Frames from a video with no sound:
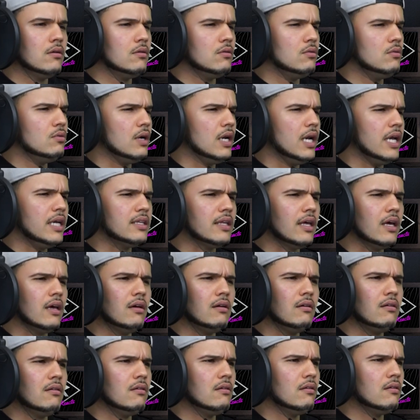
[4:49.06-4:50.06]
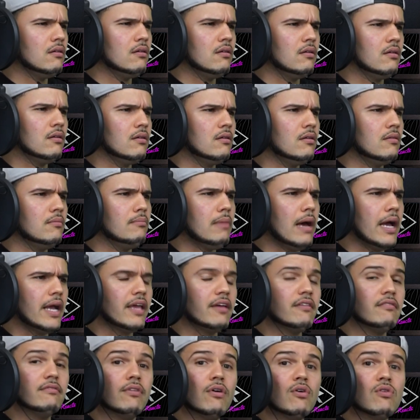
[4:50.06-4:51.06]
Ooh, I like that
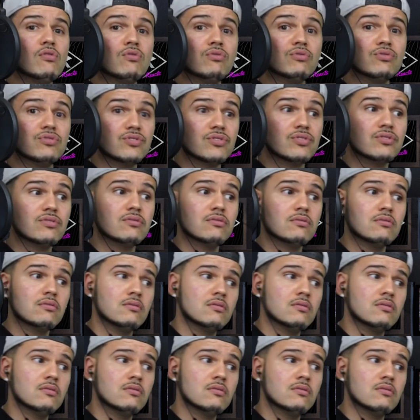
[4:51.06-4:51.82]
backing vocals.